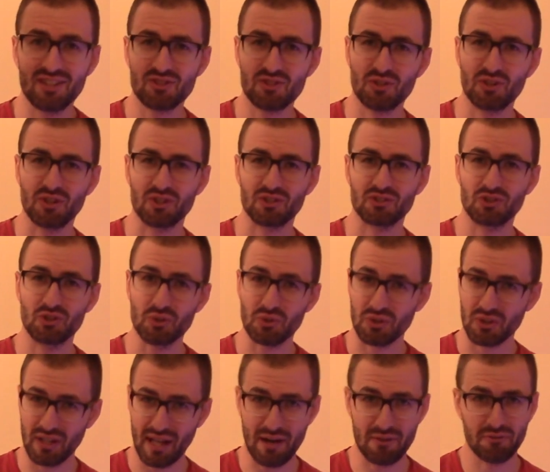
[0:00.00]
to the 2
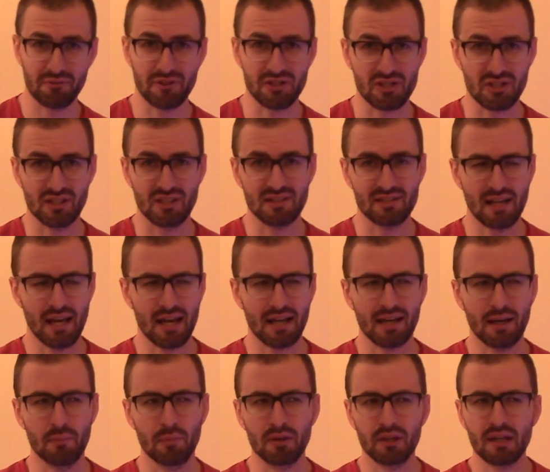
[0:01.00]
clownfish in the
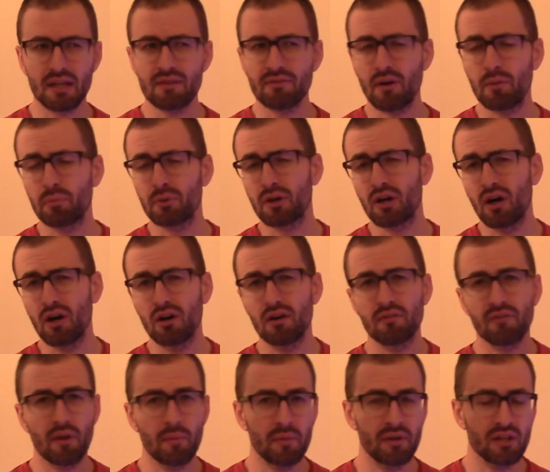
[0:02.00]
tank. I believe I put all
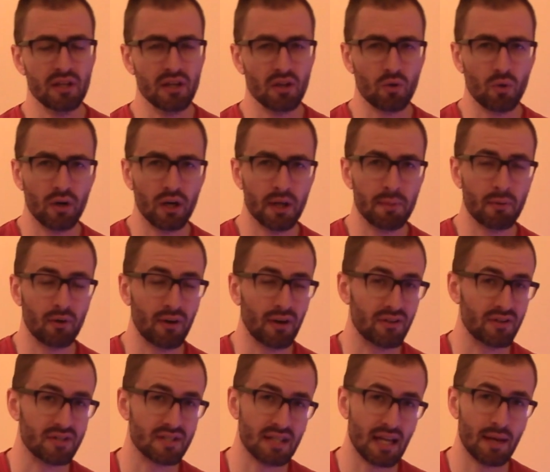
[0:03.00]
of them in the aquarium
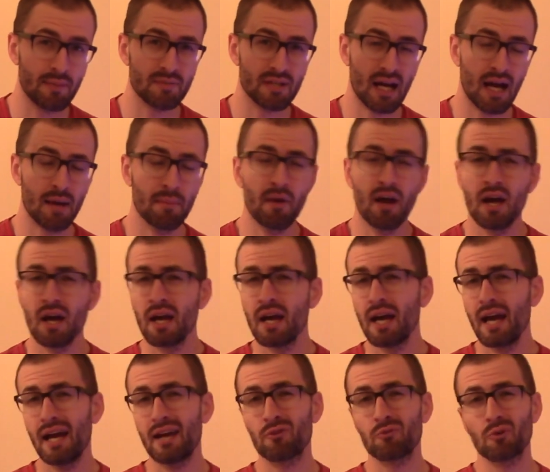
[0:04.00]
around the same time.
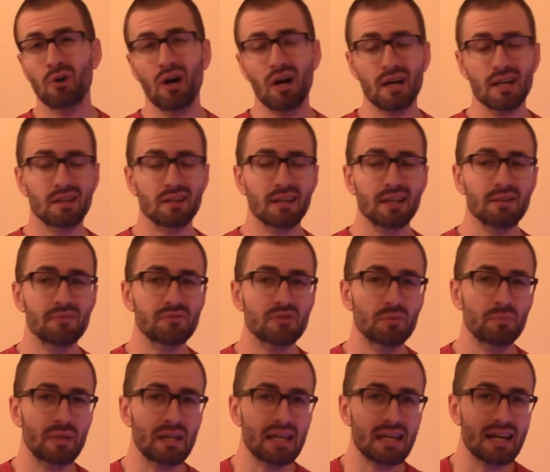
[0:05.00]
And Ron lived
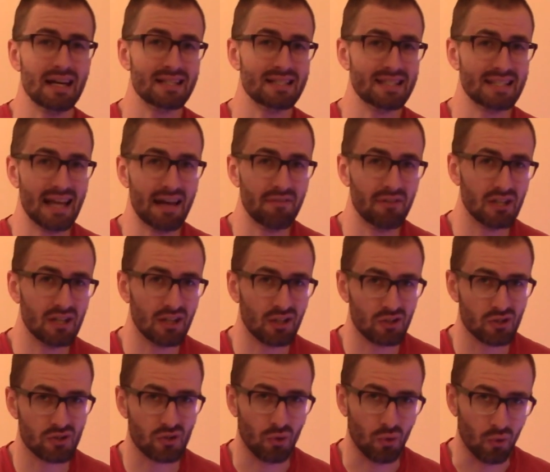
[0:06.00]
to be 7
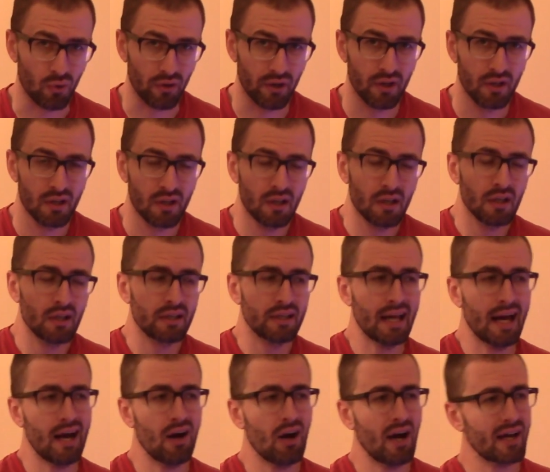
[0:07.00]
years old.
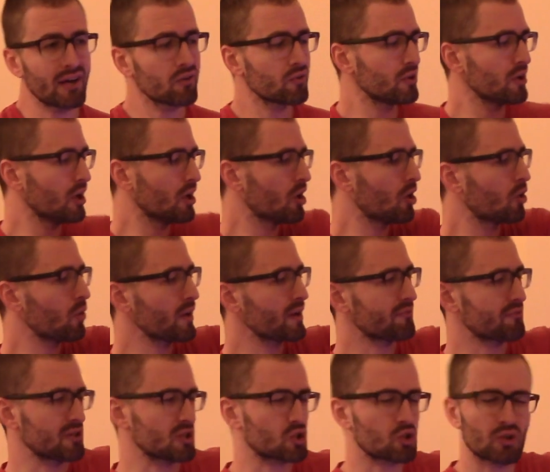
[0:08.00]
Now, I don't know
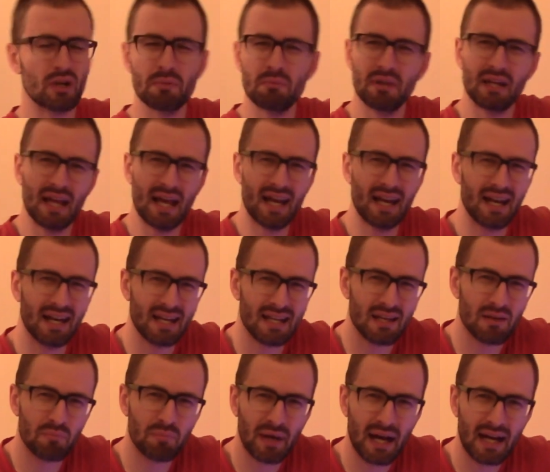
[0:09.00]
if the treatment had
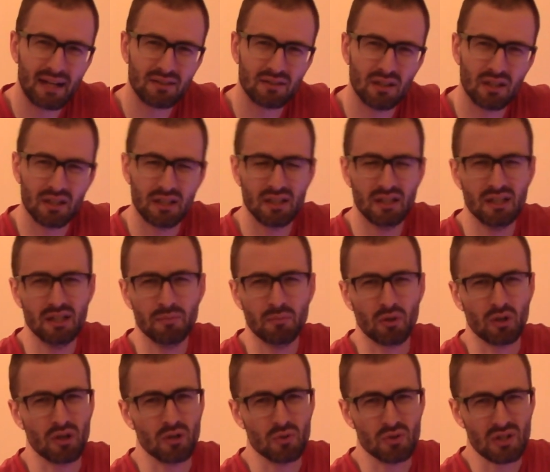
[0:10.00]
any impact on him
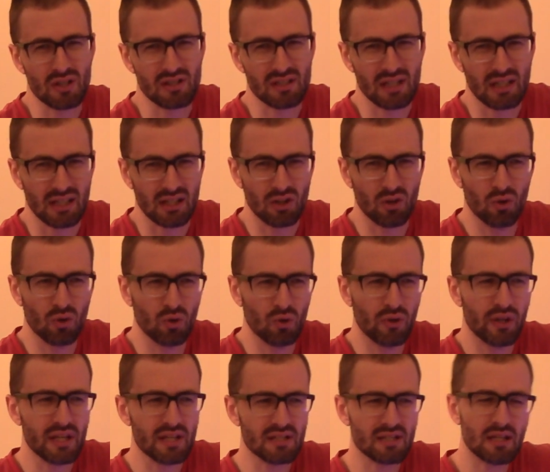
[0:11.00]
or he was just getting
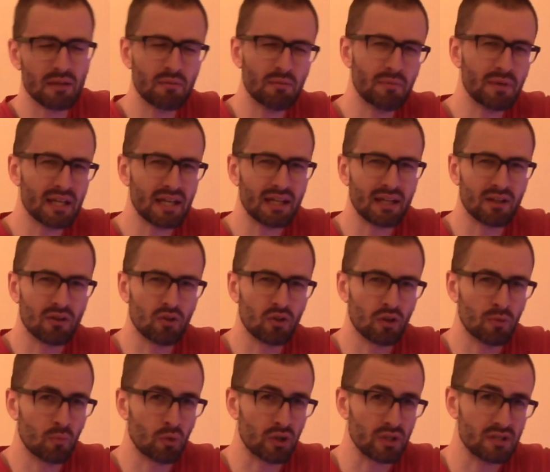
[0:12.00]
old. He seemed to be getting a
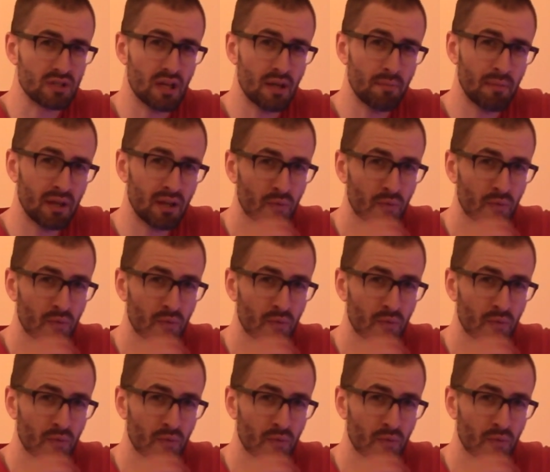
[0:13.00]
little more timid